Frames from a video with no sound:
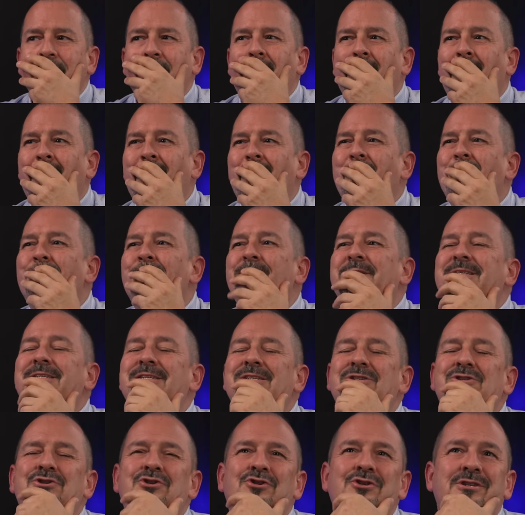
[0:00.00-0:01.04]

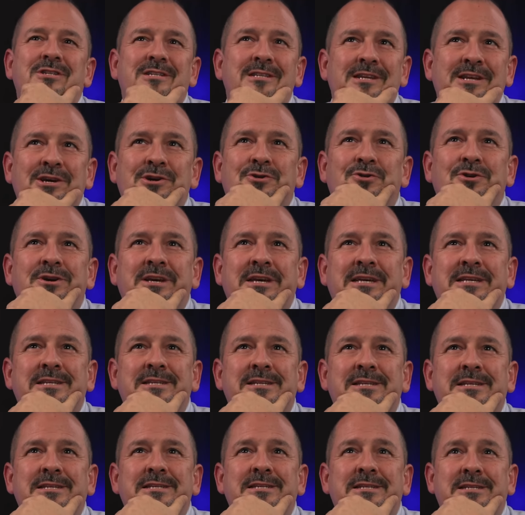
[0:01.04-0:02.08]
Mrs. Yoon's NIO
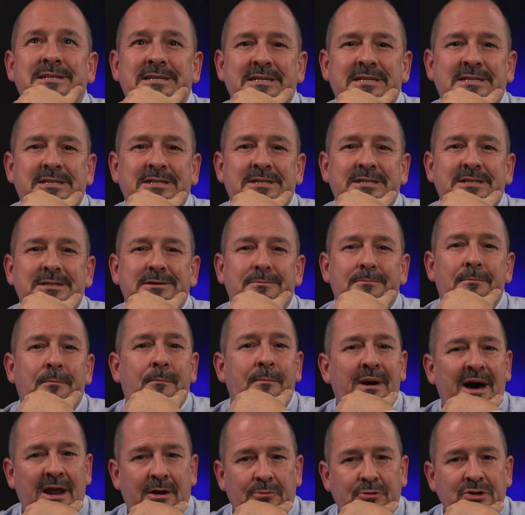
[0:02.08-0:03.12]
EC6
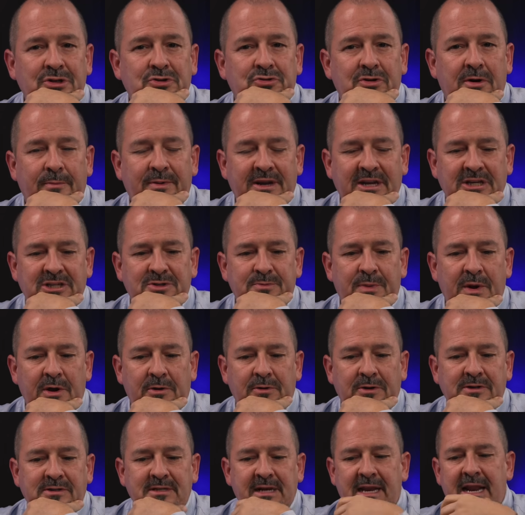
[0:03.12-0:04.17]
battery swapping
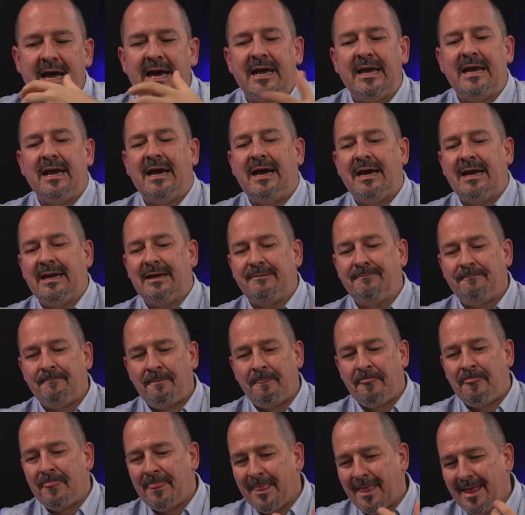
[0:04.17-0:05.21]
experience, and I, I,
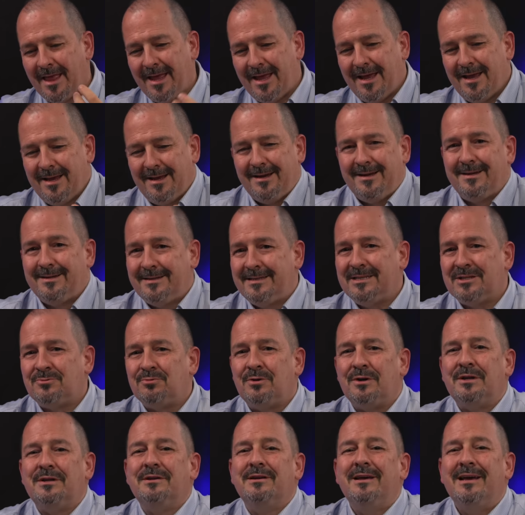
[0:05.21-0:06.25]
this
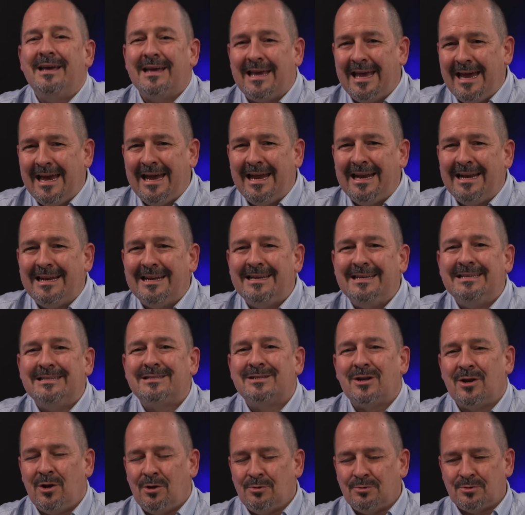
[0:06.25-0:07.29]
one again is
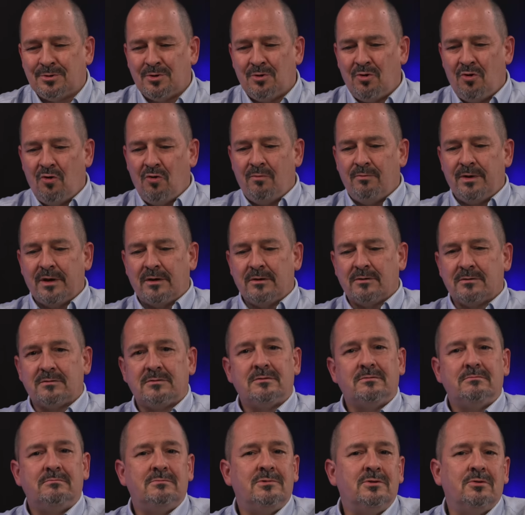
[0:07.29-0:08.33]
close to home
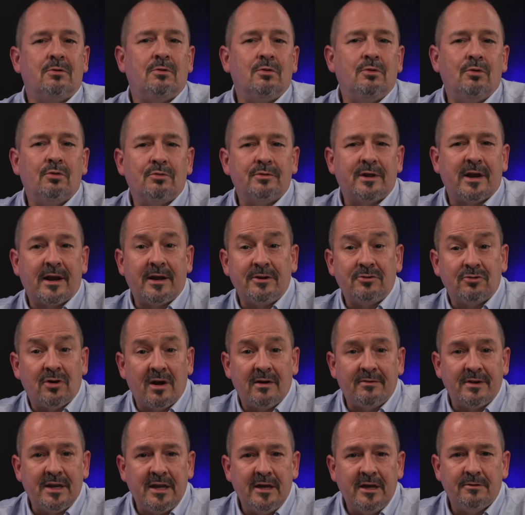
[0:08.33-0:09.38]
because you all know that I
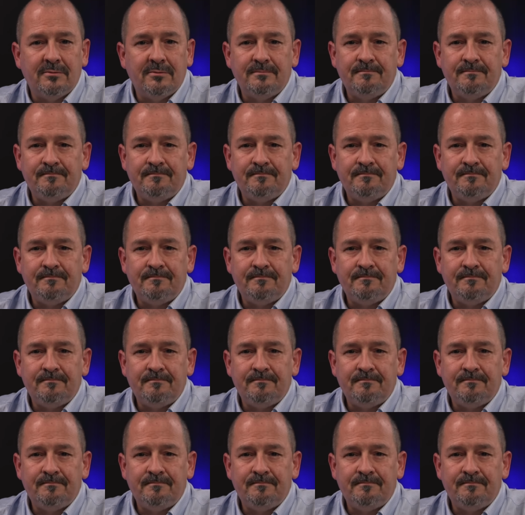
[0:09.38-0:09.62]
drive a NIO.